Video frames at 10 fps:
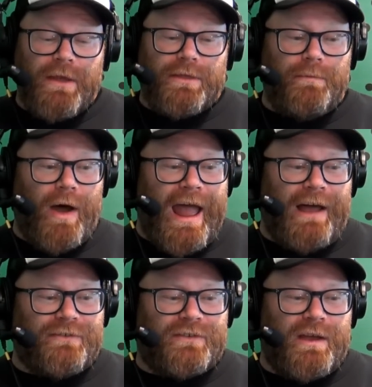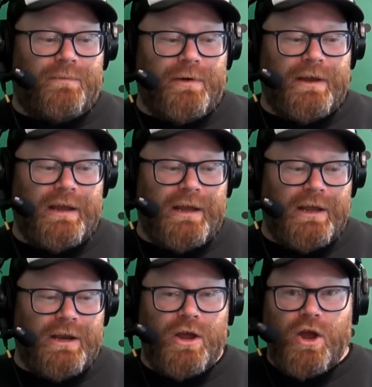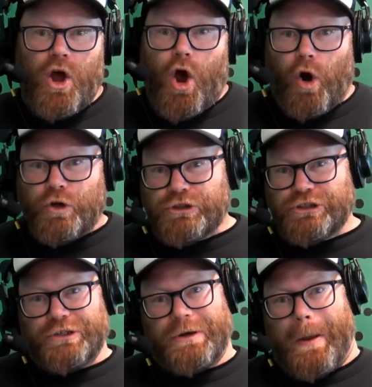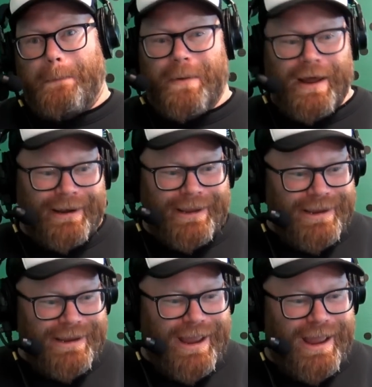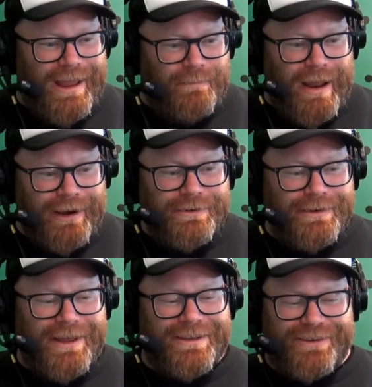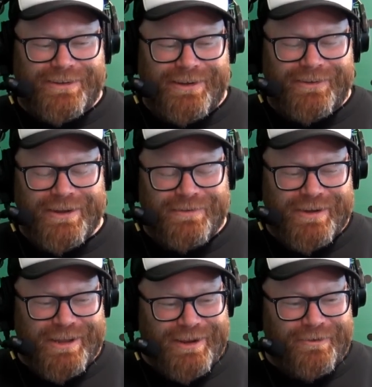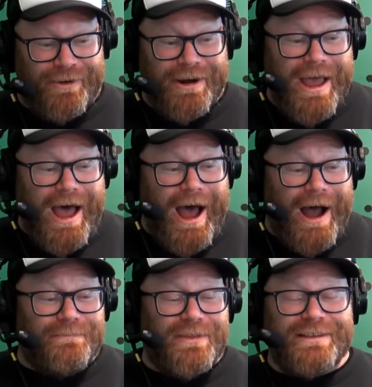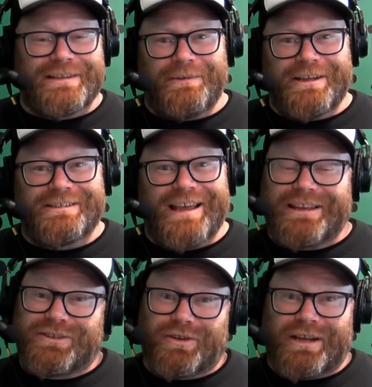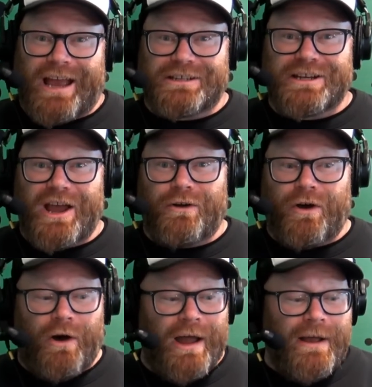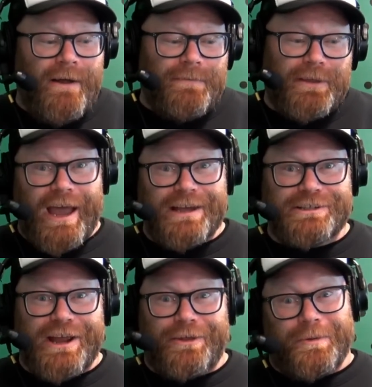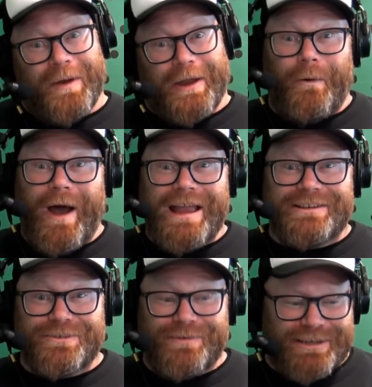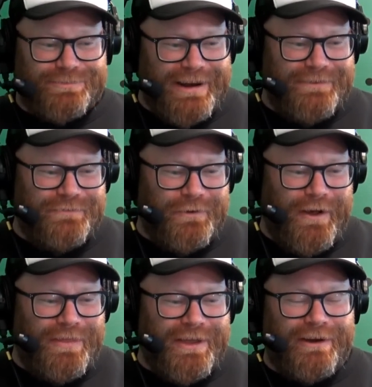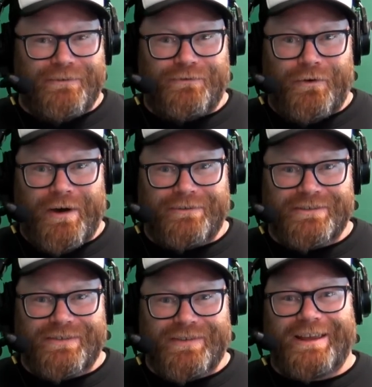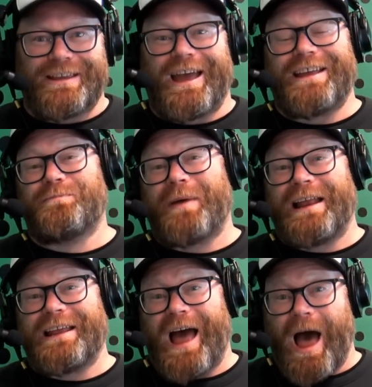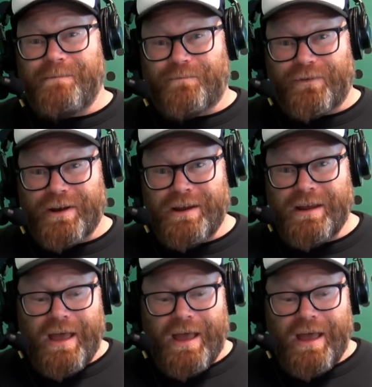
They're my outs there. Bringing in Ocean Mullen. I couldn't get that right. He's coming in as that sort of cash cow guy. The cash cow that I'm paying way too much money for there in 478k is Bailey Humphrey.